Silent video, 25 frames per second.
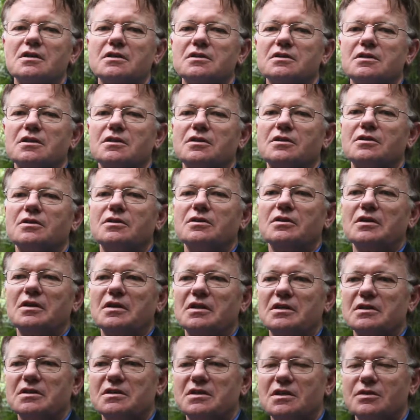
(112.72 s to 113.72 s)
So
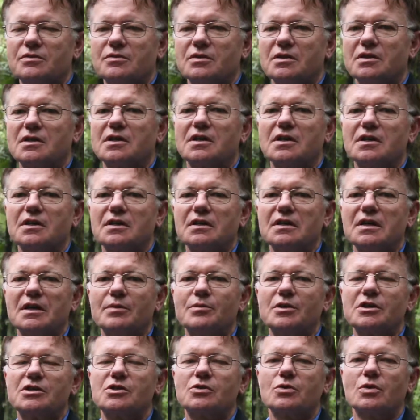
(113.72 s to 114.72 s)
there's definitely an
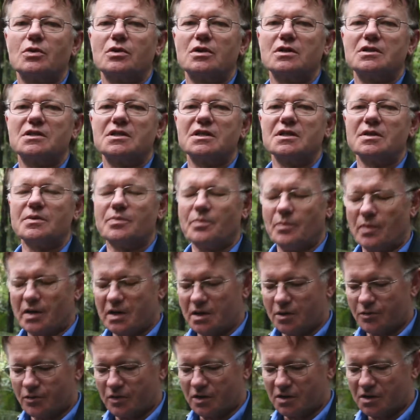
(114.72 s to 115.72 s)
image quality
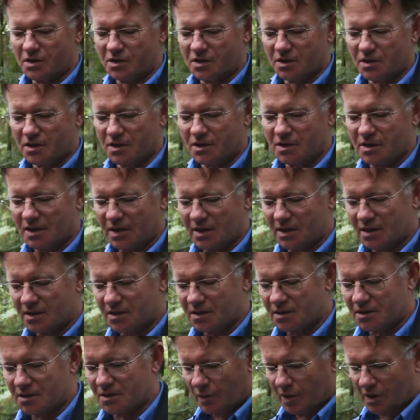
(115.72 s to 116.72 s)
benefit to this
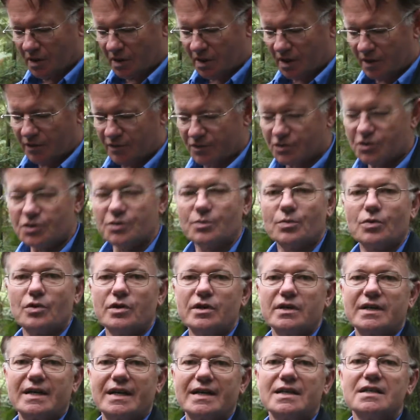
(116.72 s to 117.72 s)
lens. Being an
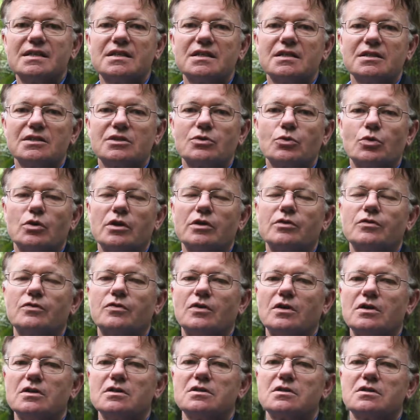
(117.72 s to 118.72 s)
f2.8, it's quite
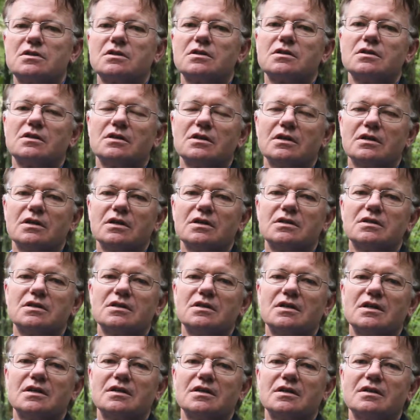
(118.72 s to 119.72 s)
fast, and that's
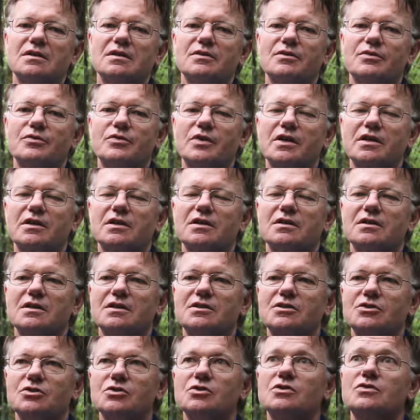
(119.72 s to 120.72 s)
another factor
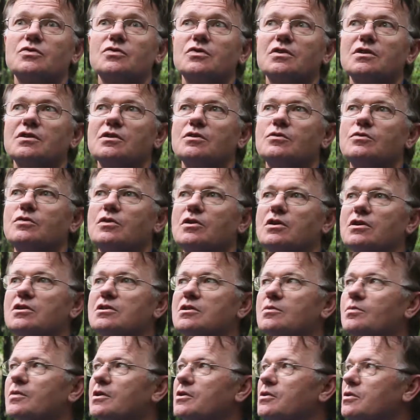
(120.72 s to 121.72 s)
that's useful in the
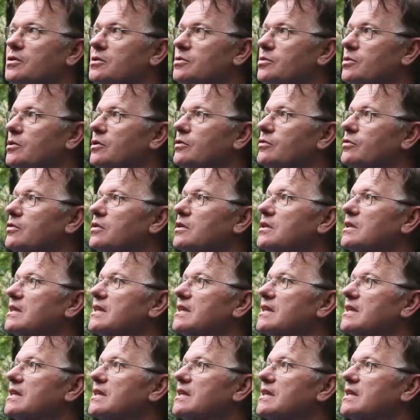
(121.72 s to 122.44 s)
forest because we're often